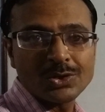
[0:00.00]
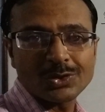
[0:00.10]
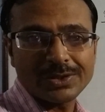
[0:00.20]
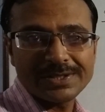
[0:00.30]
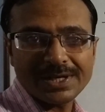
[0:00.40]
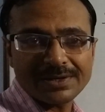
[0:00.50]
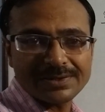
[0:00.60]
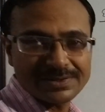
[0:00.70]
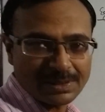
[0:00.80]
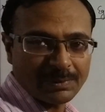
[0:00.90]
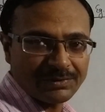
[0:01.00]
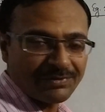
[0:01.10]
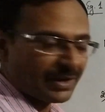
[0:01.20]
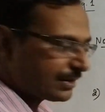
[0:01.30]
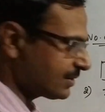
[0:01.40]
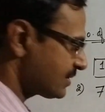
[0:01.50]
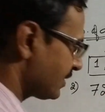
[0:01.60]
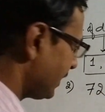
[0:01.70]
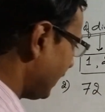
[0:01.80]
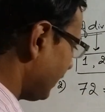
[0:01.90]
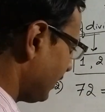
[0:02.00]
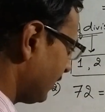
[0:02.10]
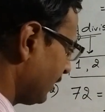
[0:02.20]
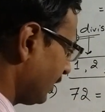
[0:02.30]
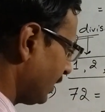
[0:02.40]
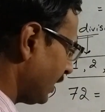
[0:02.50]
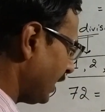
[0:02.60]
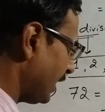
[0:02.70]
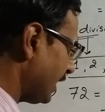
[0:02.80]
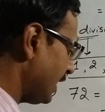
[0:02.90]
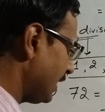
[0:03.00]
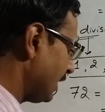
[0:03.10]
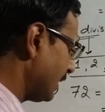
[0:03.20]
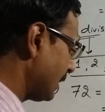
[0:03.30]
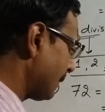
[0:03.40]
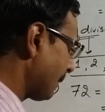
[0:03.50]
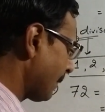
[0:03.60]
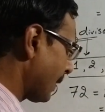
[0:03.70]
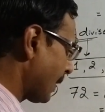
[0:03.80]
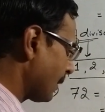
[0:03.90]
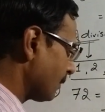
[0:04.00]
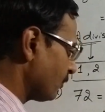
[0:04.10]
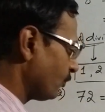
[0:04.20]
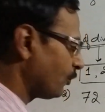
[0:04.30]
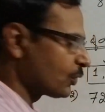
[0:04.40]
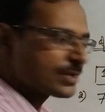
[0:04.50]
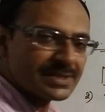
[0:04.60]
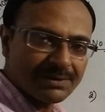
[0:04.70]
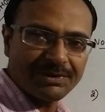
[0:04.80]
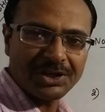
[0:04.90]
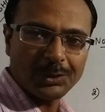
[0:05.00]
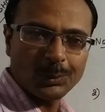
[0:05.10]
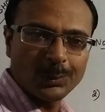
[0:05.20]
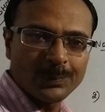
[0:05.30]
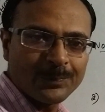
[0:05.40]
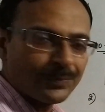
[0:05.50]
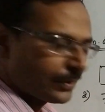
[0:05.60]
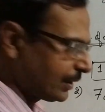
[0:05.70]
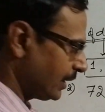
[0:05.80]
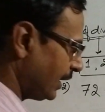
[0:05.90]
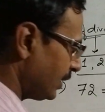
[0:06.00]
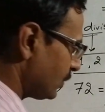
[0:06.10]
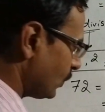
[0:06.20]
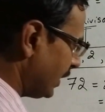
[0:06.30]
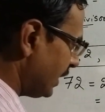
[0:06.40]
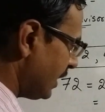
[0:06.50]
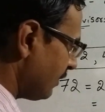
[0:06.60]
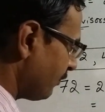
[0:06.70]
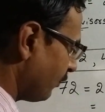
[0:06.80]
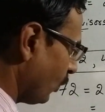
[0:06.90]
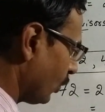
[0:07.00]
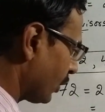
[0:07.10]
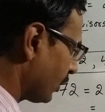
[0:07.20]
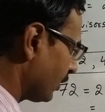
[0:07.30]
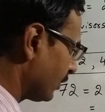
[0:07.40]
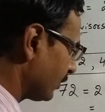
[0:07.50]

So these are some of the factors. Then 18, 4 are 72. Then 24,